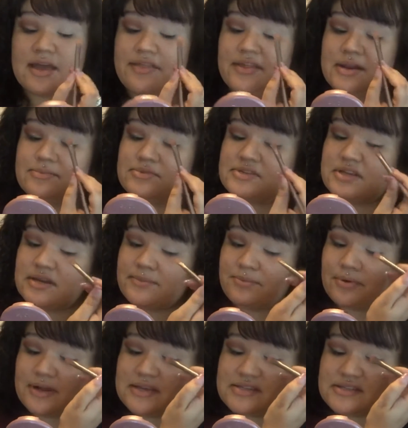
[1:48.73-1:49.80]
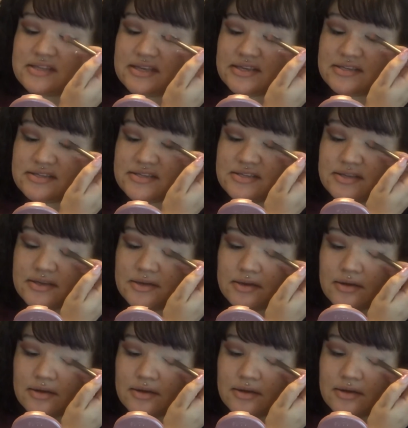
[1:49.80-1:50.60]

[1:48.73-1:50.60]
And then I'm just going to press this